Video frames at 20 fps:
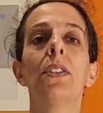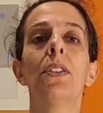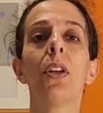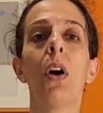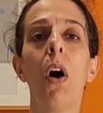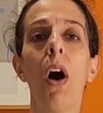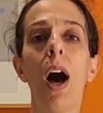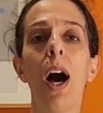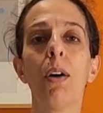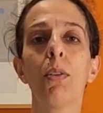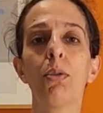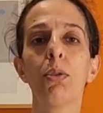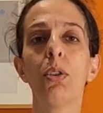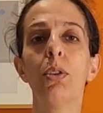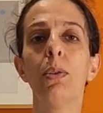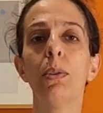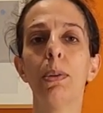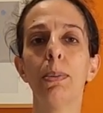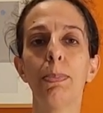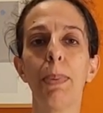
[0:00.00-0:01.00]
So how
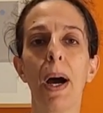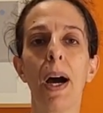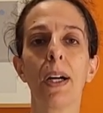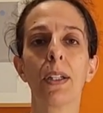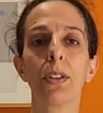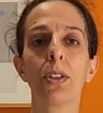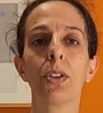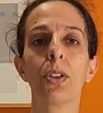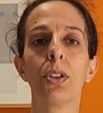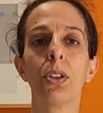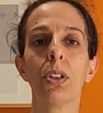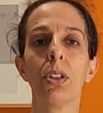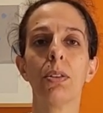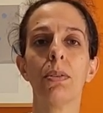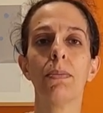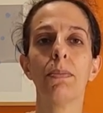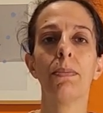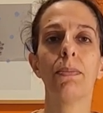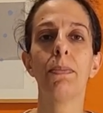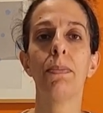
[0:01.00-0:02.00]
do we
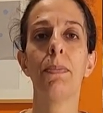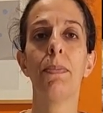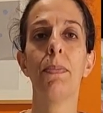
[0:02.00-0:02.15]
puncture?